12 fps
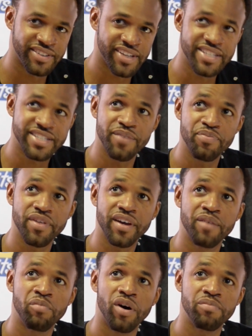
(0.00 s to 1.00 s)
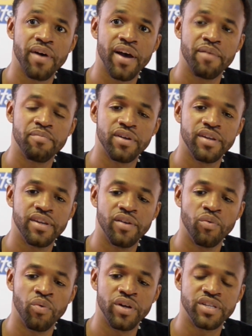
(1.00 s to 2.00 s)
There's something about Miami
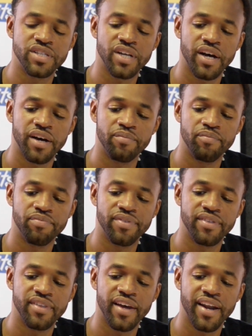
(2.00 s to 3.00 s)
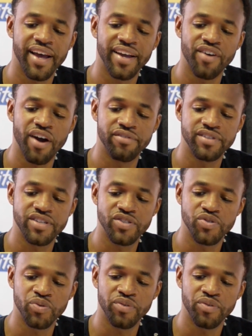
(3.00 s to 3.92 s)
which that I gravitate to.